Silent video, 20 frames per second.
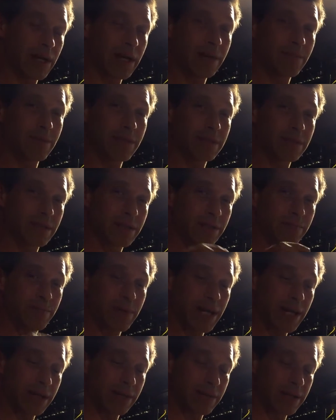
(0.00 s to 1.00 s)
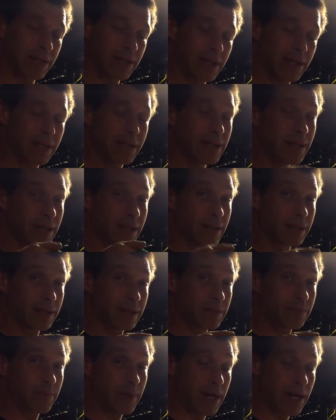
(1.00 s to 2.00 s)
time as this battery can.
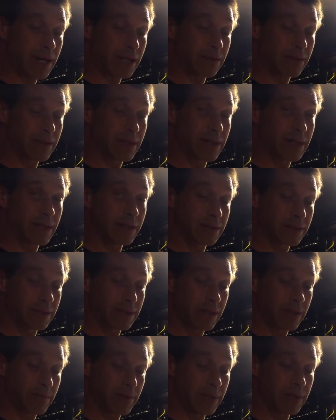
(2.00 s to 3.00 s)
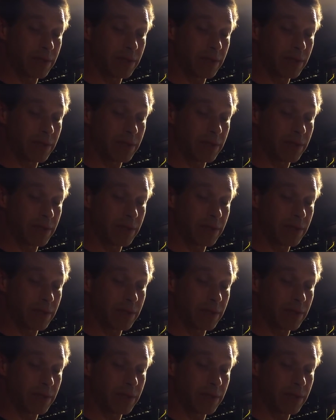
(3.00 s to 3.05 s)
This battery is going to